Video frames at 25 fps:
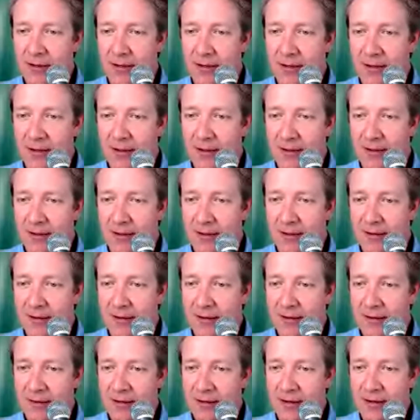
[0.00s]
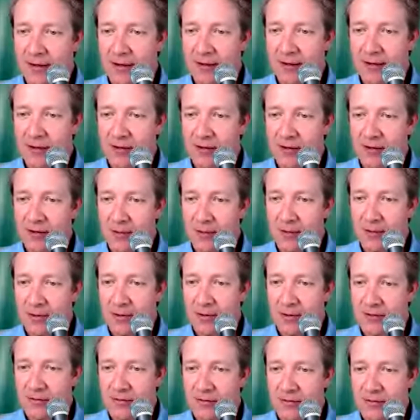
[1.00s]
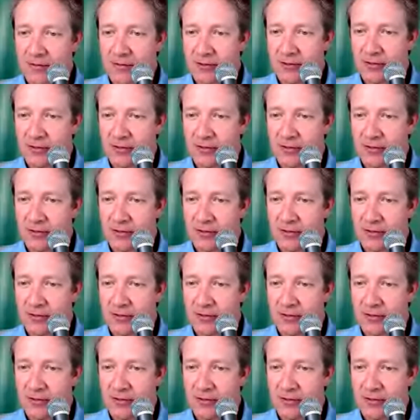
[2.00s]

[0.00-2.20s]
and then I can drop in as well.